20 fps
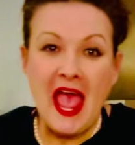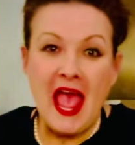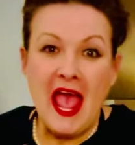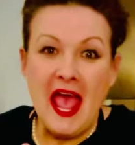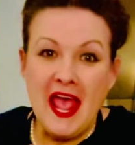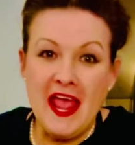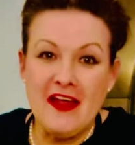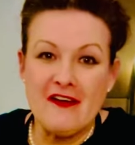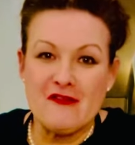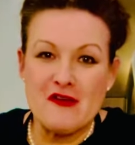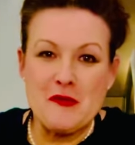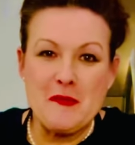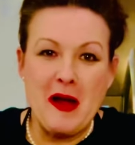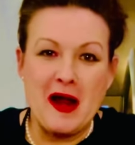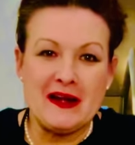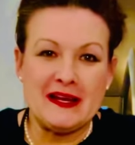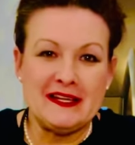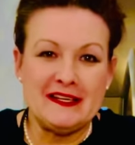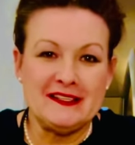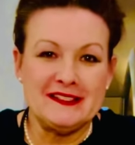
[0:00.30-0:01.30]
Hey
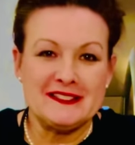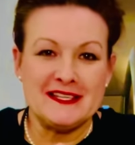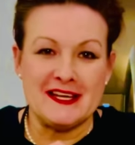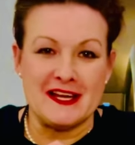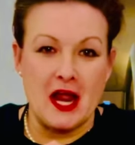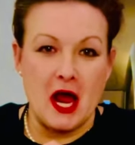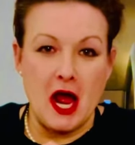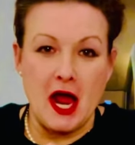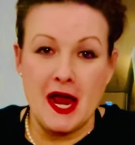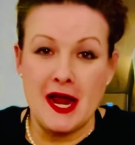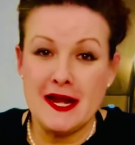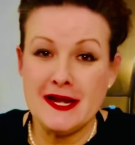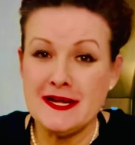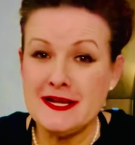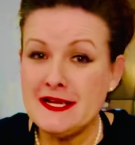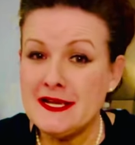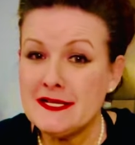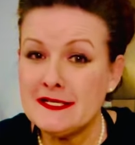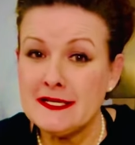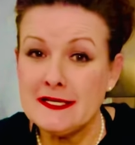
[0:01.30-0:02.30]
everybody, tonight
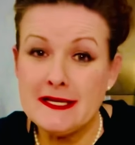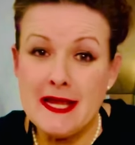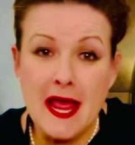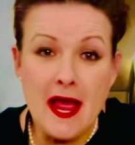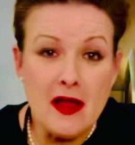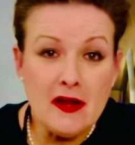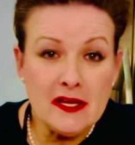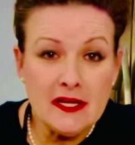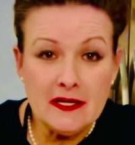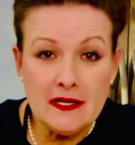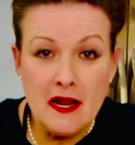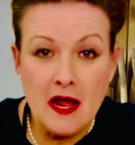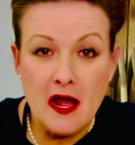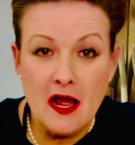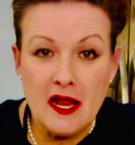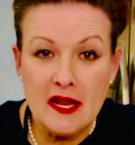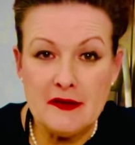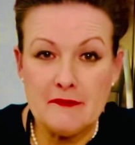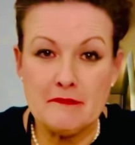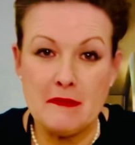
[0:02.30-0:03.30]
is Italian
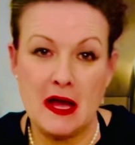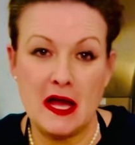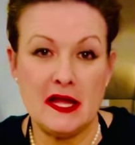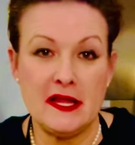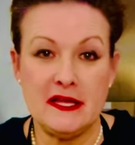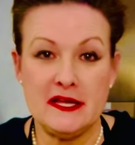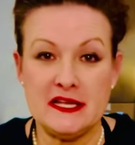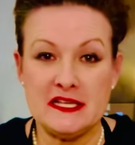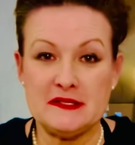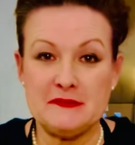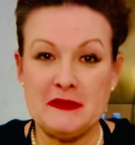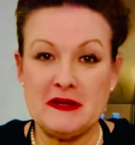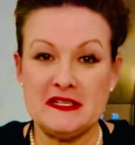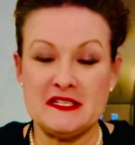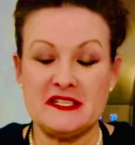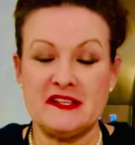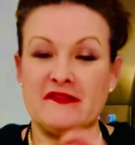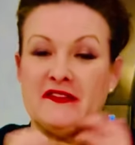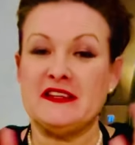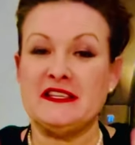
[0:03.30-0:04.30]
night. My husband
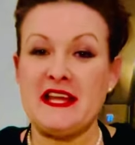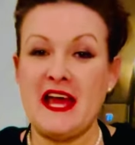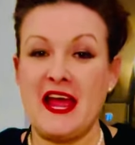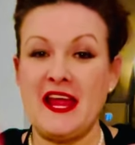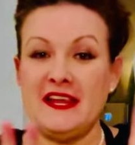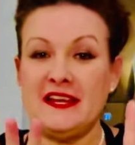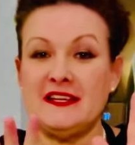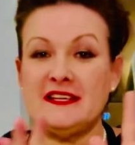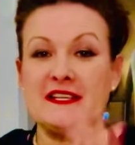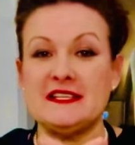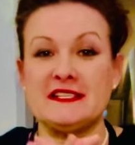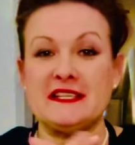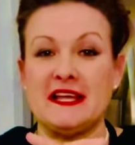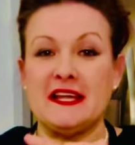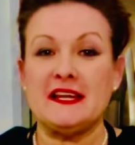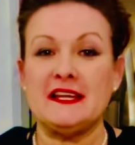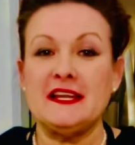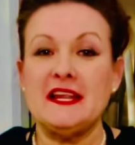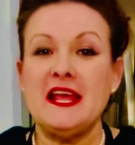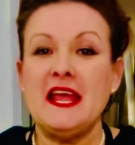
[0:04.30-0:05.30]
is of Italian
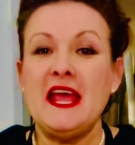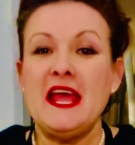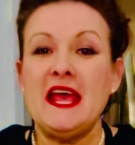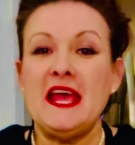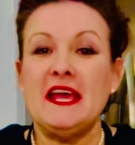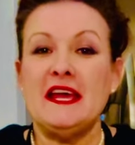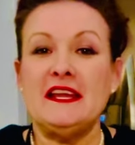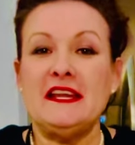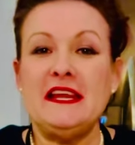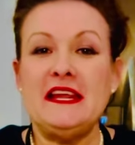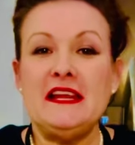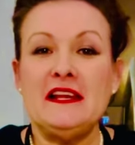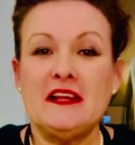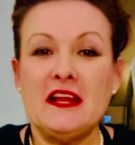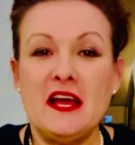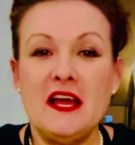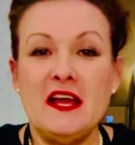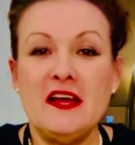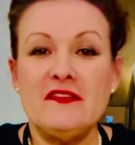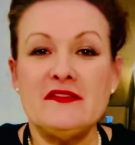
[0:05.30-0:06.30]
descent and he
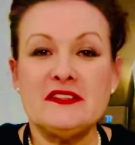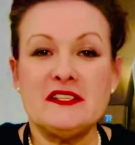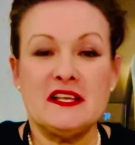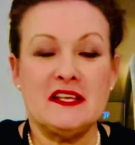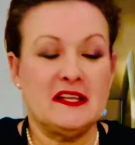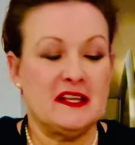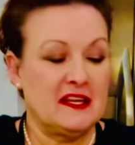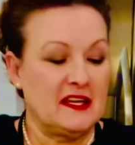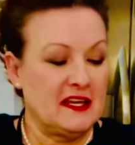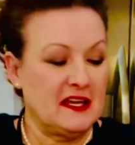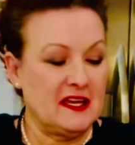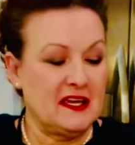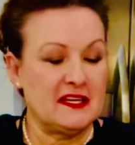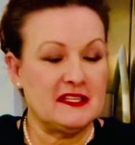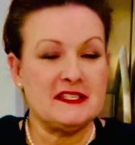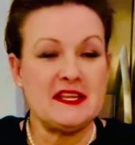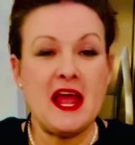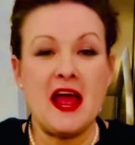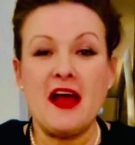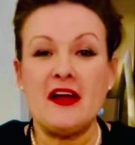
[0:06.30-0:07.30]
loves
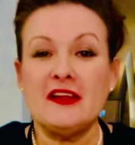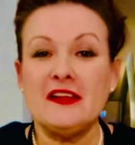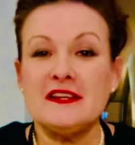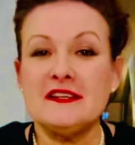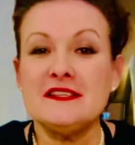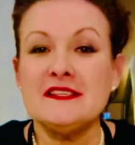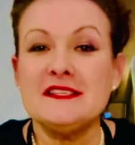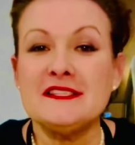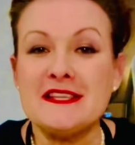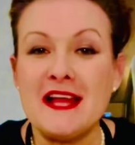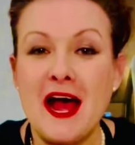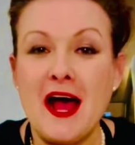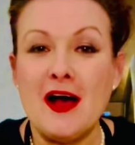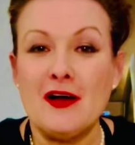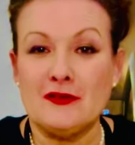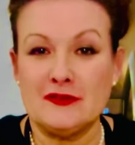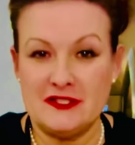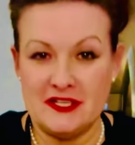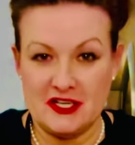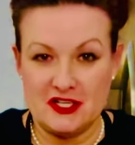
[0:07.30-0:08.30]
Italian
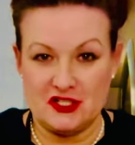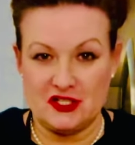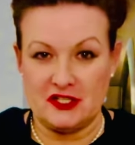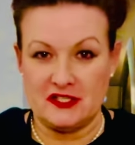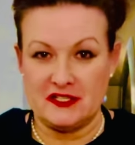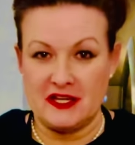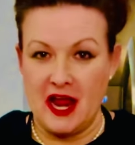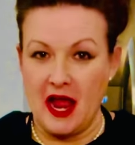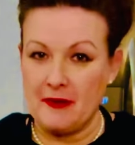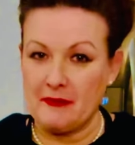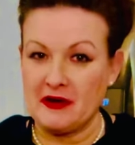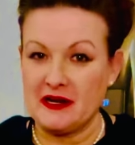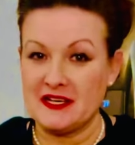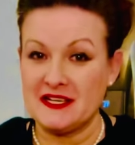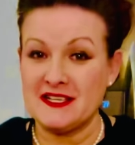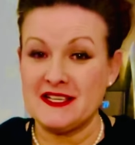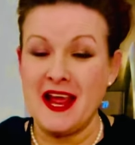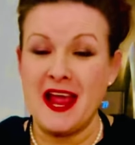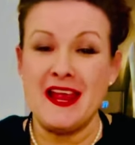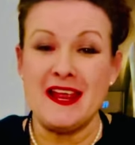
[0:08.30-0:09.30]
style dishes. Now I'm gonna
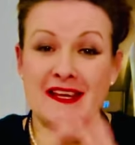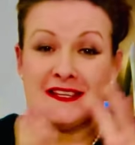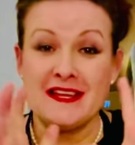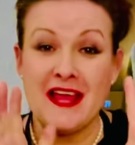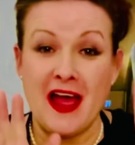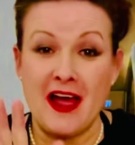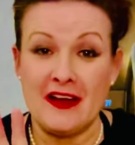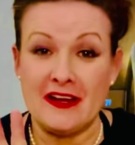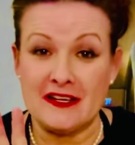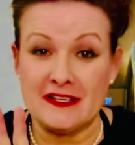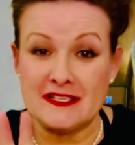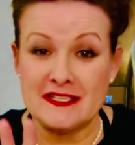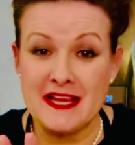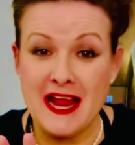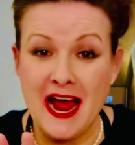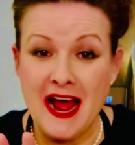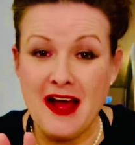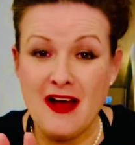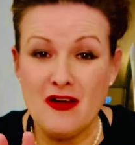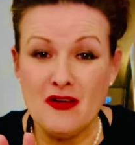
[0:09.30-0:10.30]
say Italian
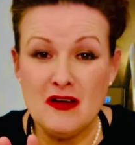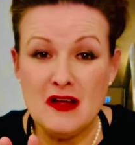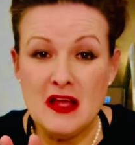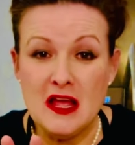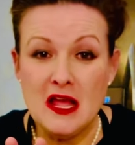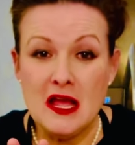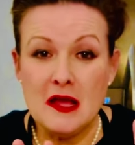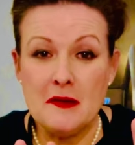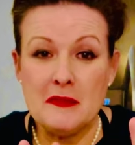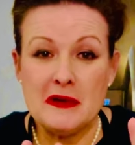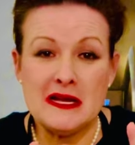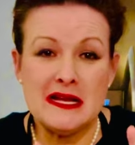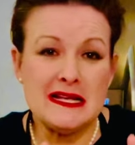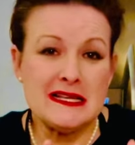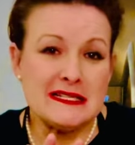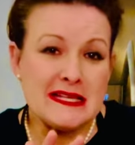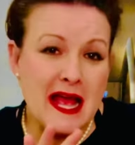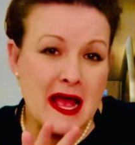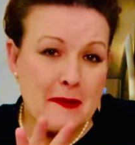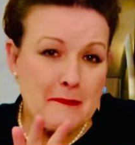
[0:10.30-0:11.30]
style
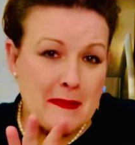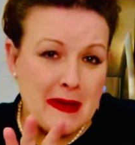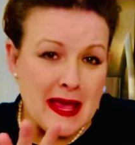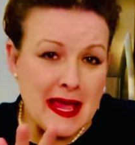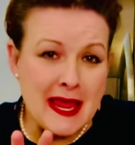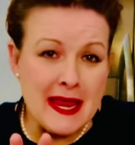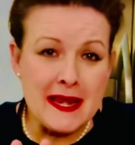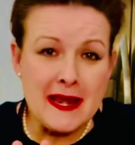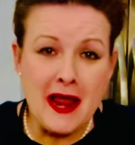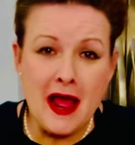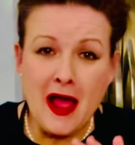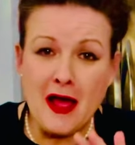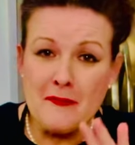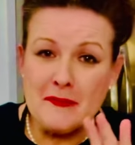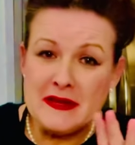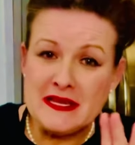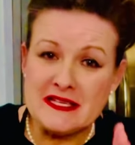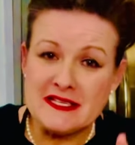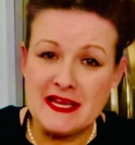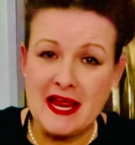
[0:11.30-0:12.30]
because I may not
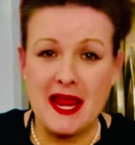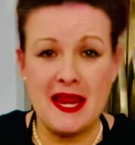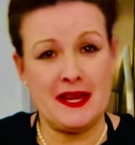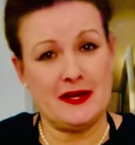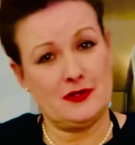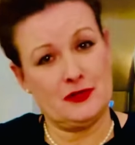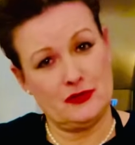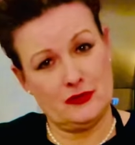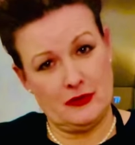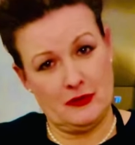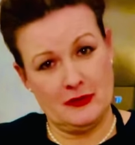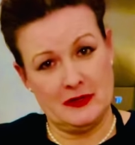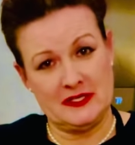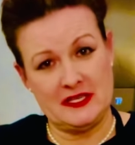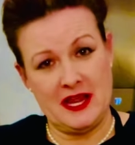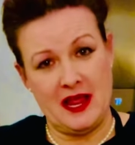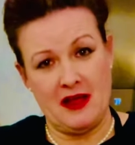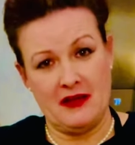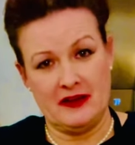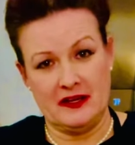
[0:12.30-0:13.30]
be staying true
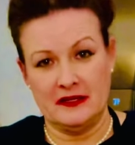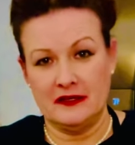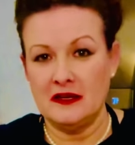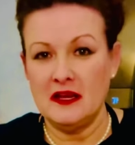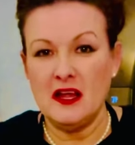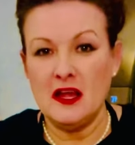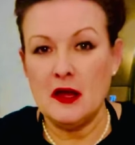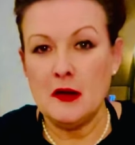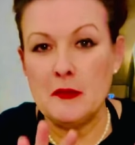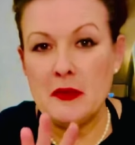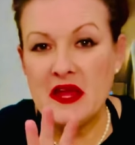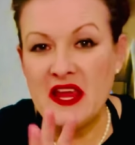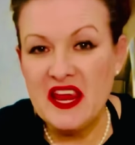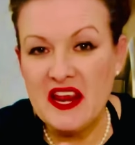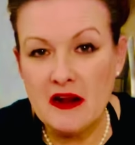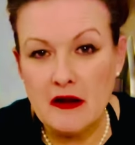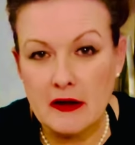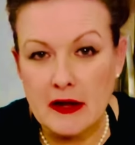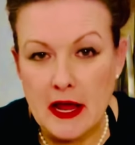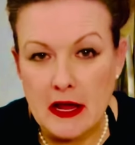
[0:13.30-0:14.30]
Italian, but he
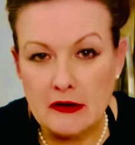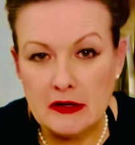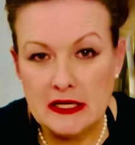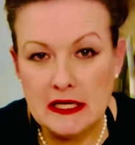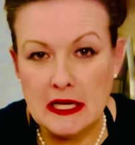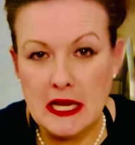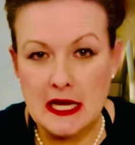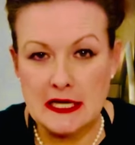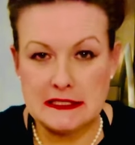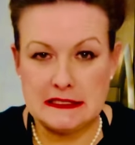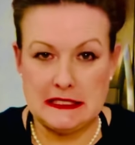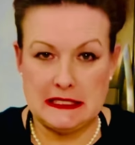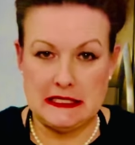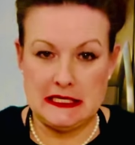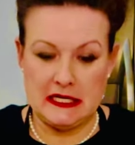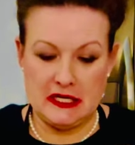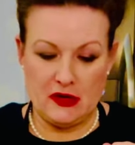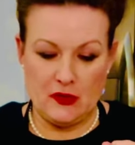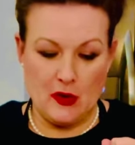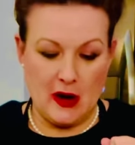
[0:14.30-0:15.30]
don't know, he likes it
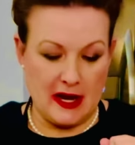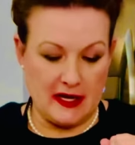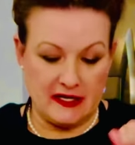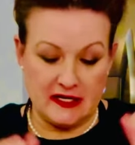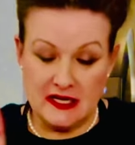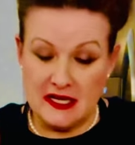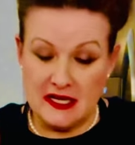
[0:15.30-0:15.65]
anyway.